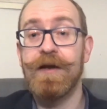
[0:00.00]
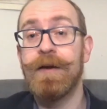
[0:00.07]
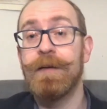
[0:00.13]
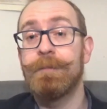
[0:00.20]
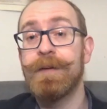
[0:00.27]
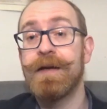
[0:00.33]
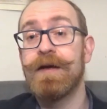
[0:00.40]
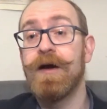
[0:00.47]
and
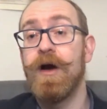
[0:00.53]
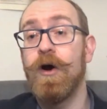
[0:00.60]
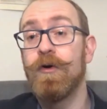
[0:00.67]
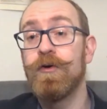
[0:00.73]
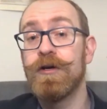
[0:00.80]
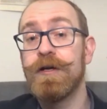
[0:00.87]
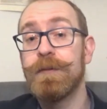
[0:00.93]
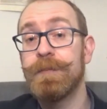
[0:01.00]
appear
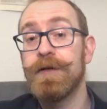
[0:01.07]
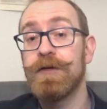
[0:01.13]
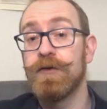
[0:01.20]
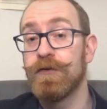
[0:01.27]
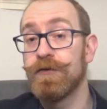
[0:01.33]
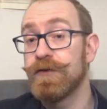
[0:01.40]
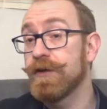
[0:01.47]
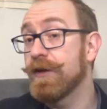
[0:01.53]
only to be
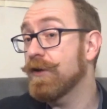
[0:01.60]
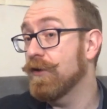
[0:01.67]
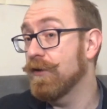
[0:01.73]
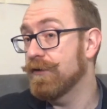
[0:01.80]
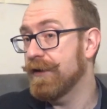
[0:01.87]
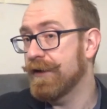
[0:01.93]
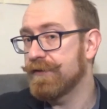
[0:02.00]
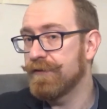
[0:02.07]
used in the
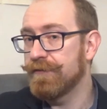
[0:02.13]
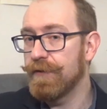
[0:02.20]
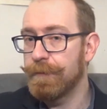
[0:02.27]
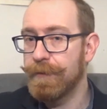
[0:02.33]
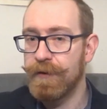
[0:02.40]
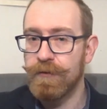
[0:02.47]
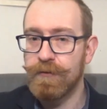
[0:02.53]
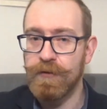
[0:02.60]
context of the
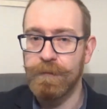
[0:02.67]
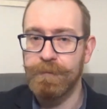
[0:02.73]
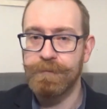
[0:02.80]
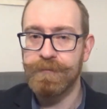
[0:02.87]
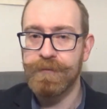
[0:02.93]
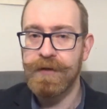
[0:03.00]
pilgrim.